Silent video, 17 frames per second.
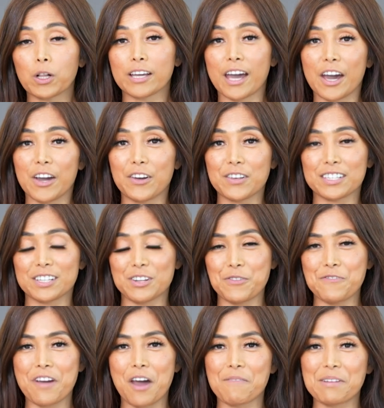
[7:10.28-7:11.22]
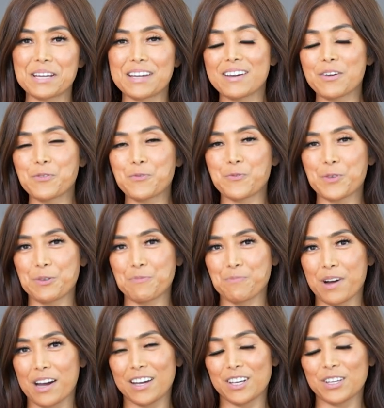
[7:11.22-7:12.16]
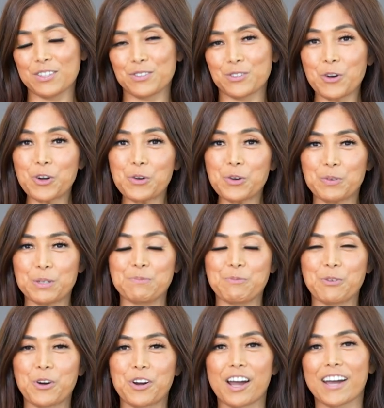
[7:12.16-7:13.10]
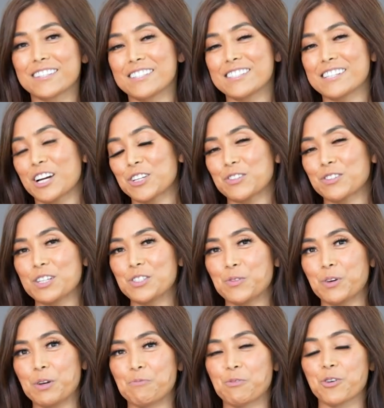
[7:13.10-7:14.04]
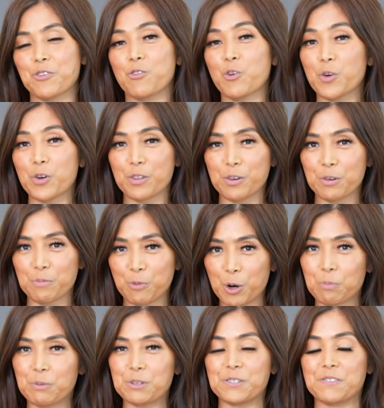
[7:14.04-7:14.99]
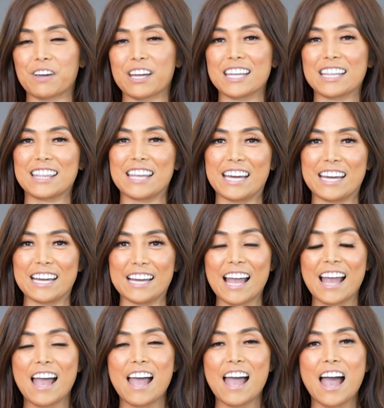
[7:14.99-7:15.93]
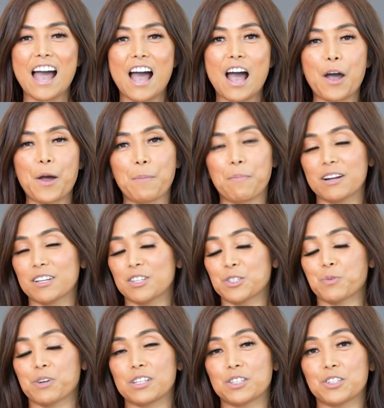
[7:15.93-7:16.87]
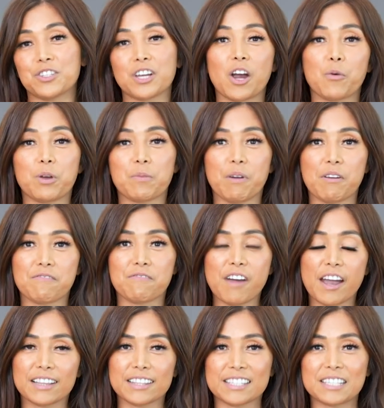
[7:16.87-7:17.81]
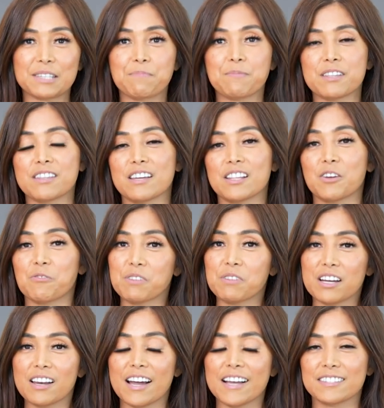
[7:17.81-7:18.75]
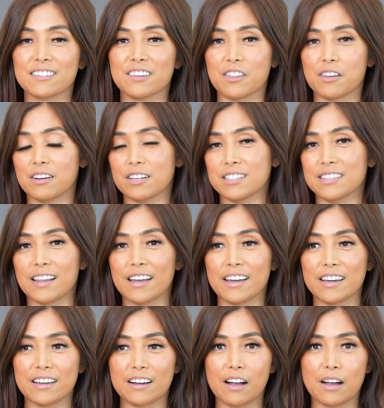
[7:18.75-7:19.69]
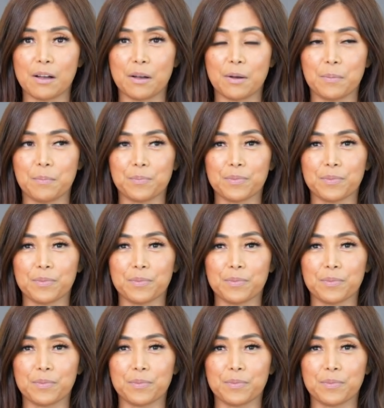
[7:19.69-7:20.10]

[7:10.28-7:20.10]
chaos in our family, when my daughter was born, I didn't actually do it for the purpose of anything. I just wanted to share it with my friends. But then I realized that there's like a